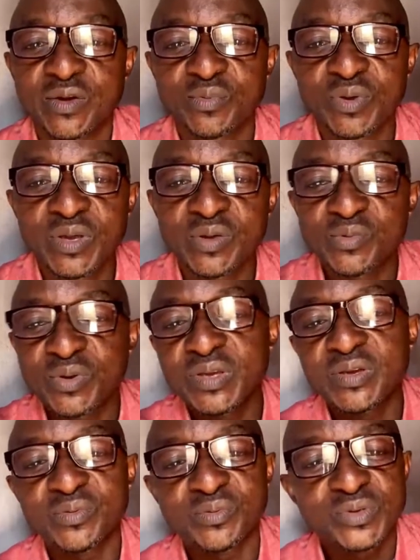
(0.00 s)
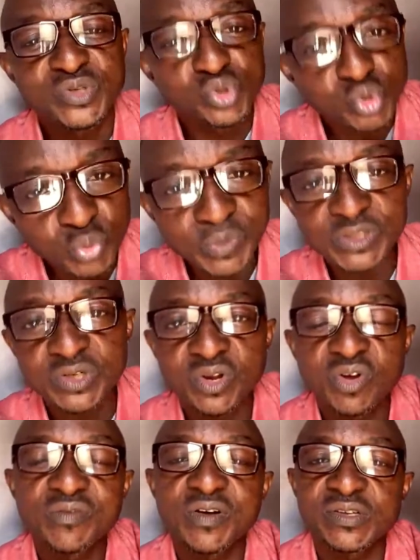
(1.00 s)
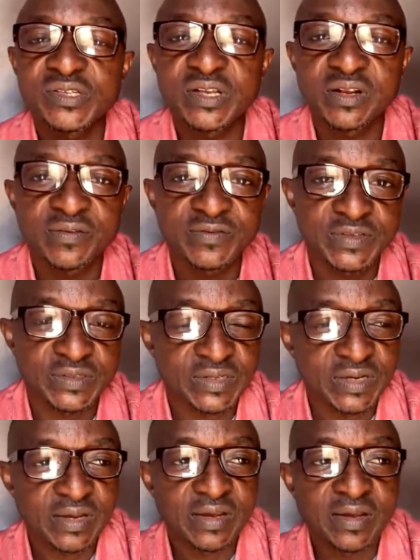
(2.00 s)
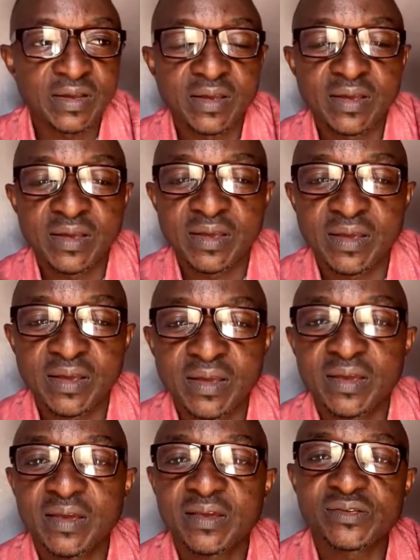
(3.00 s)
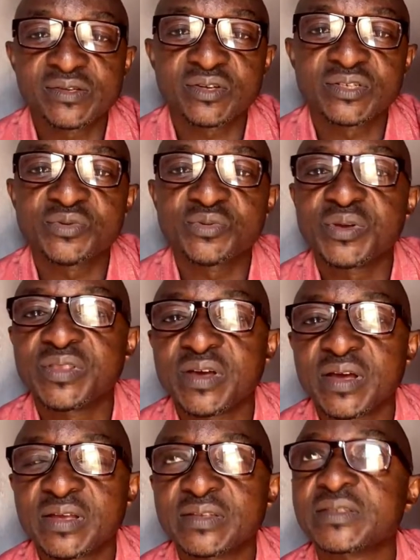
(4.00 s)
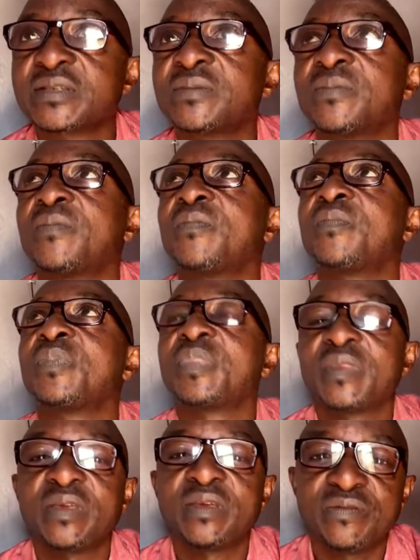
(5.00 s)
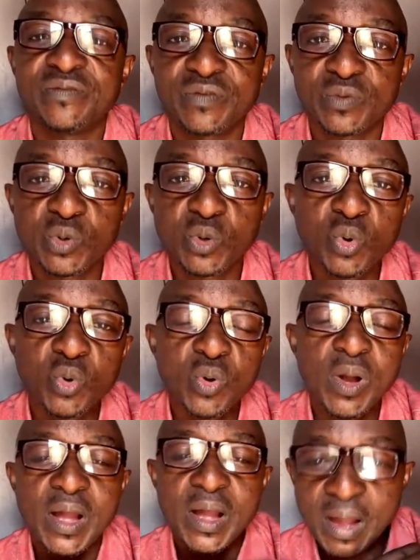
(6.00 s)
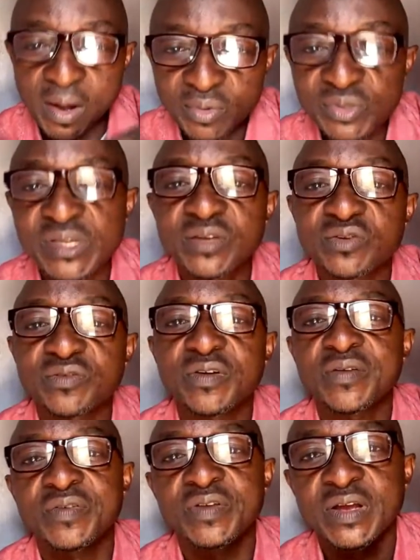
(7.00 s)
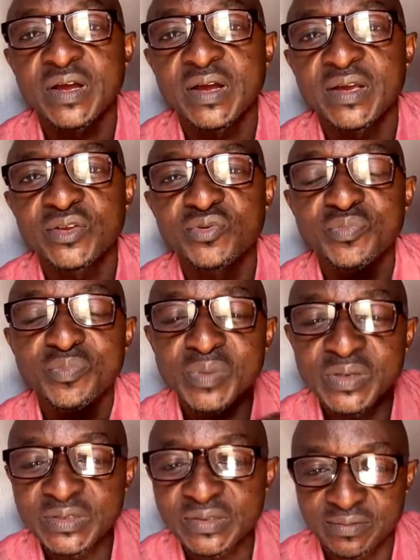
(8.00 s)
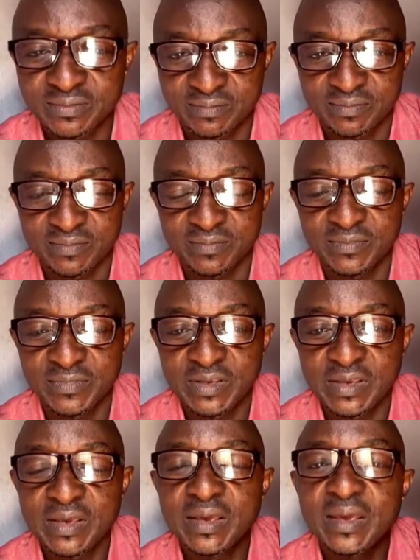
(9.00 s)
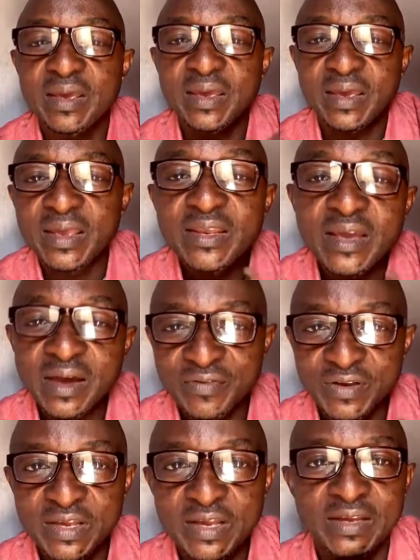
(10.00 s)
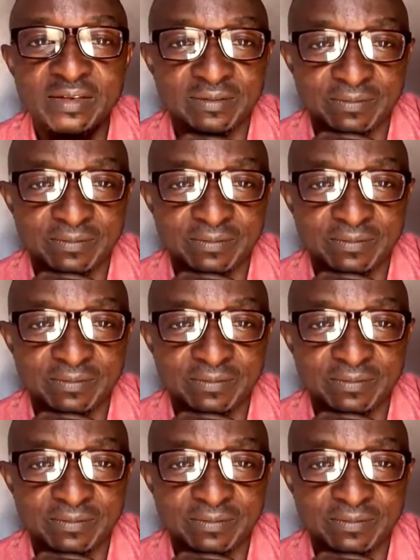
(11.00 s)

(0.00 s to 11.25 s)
We so much love ourselves in such a way that if you go outside of Africa and you meet any African,